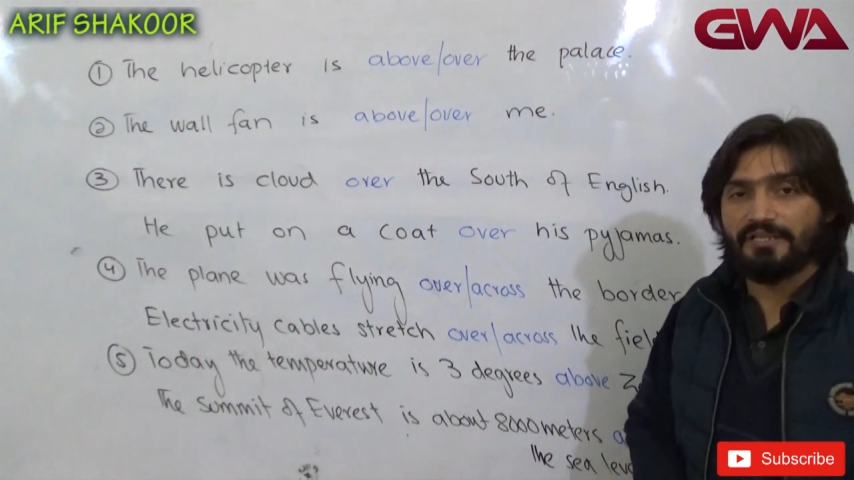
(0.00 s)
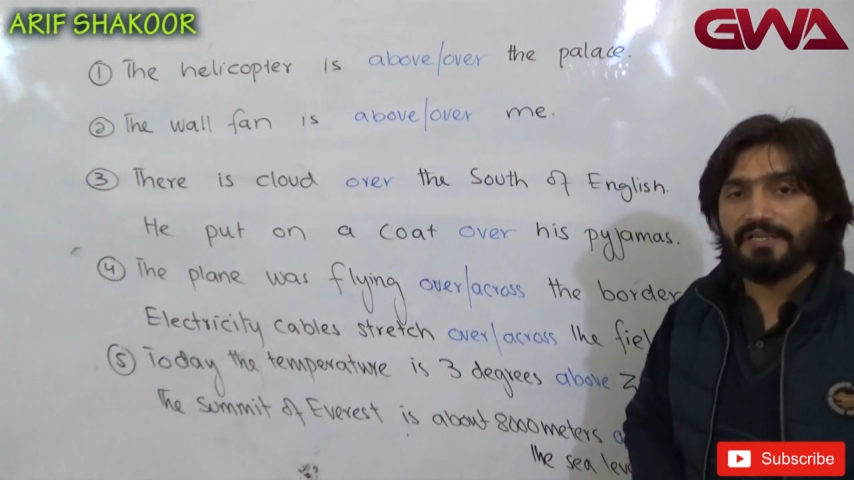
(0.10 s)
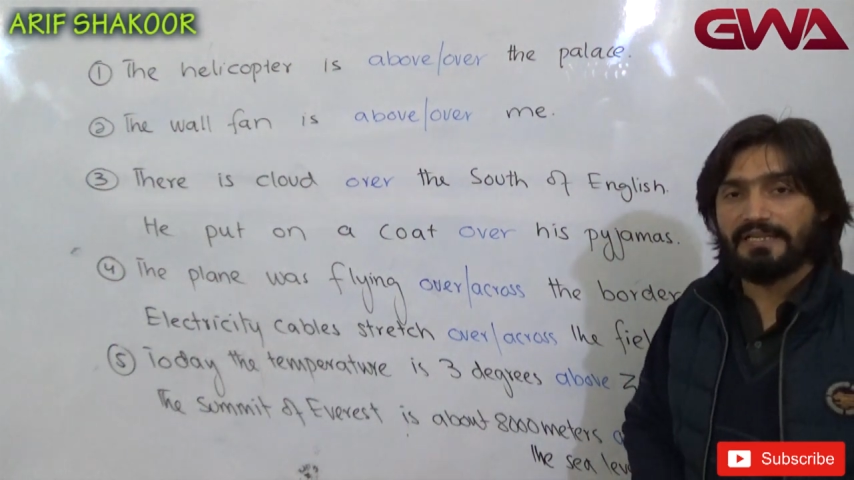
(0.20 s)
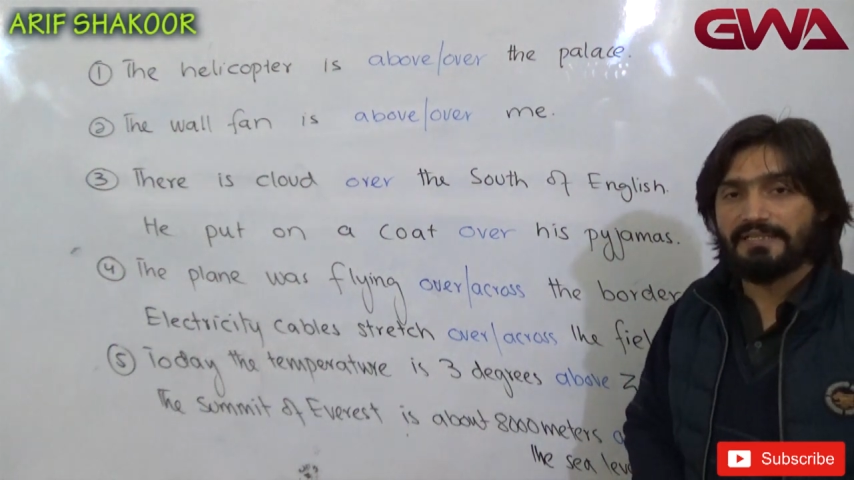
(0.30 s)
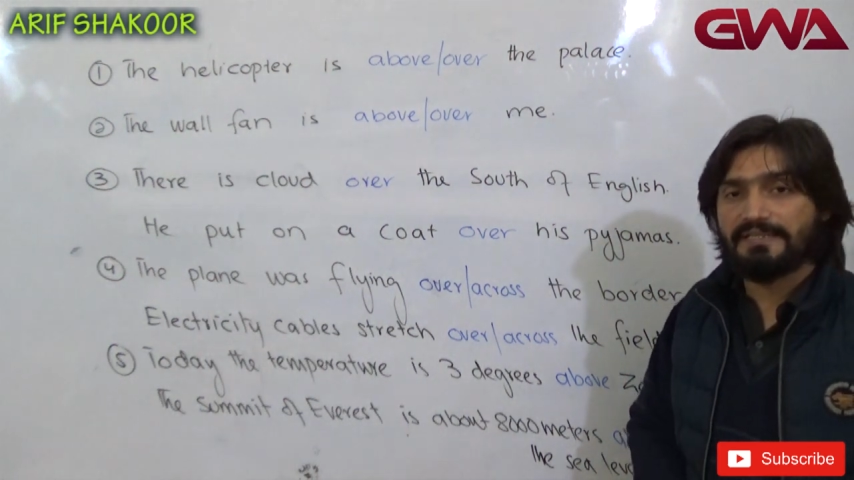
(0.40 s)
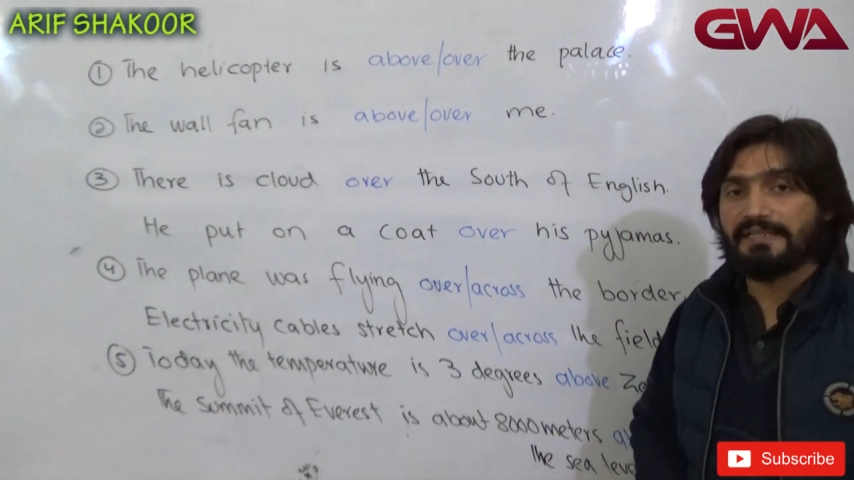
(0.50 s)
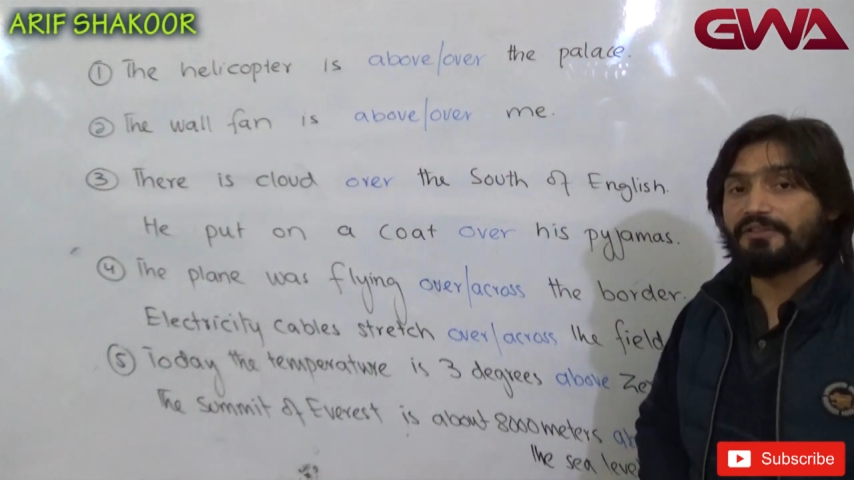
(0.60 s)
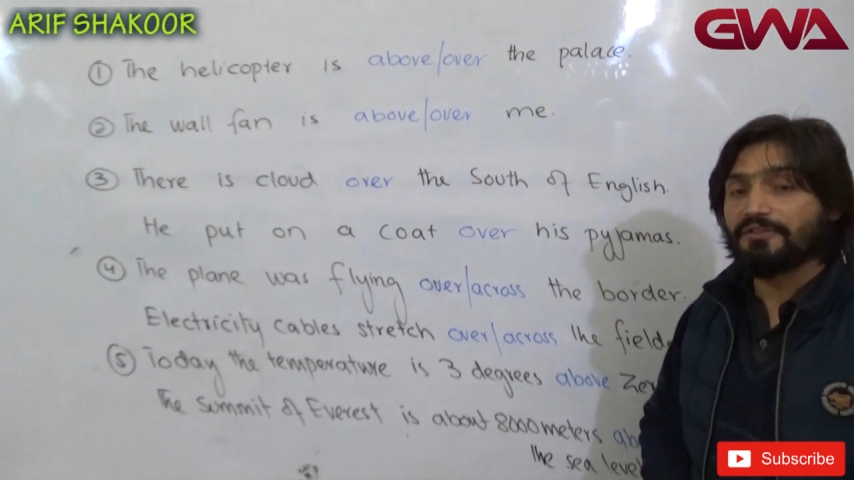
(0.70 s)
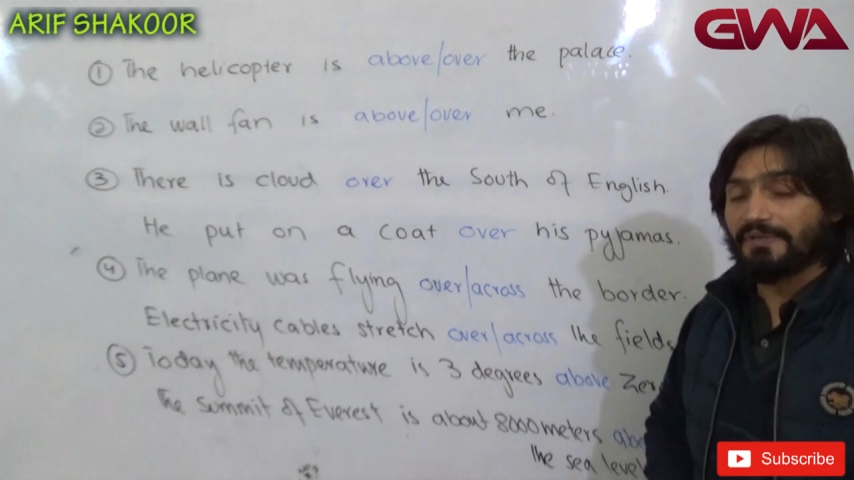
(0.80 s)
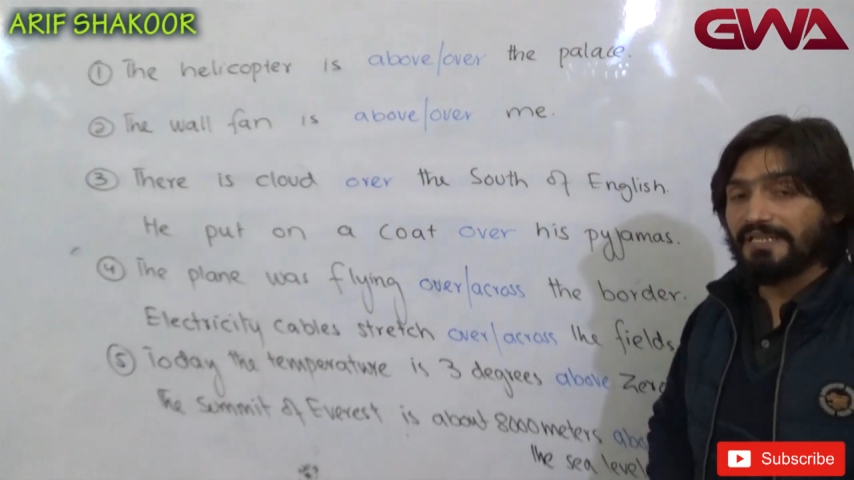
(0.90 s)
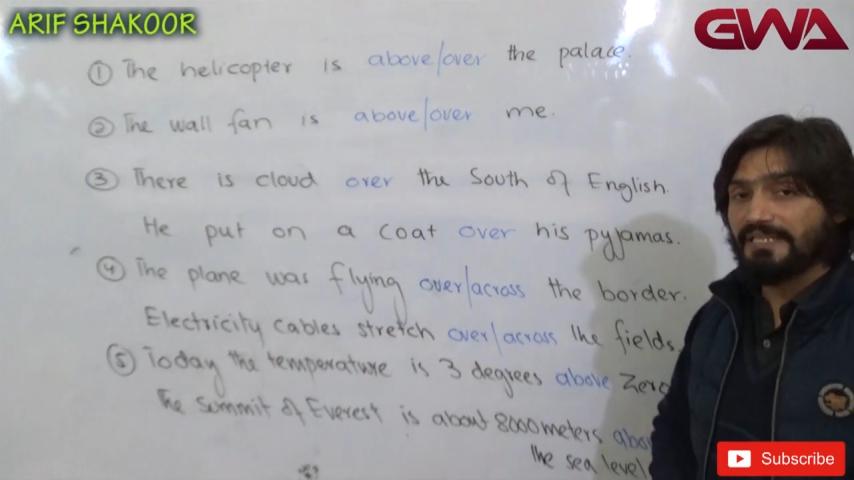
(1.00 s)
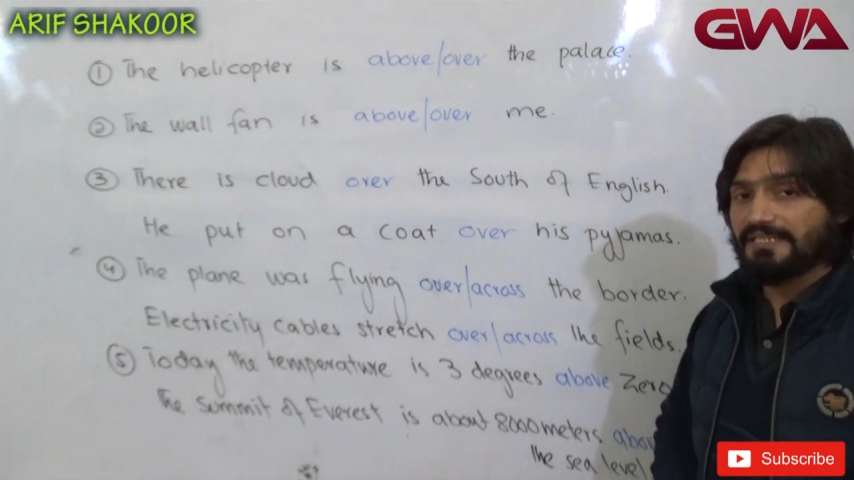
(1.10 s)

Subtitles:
is 3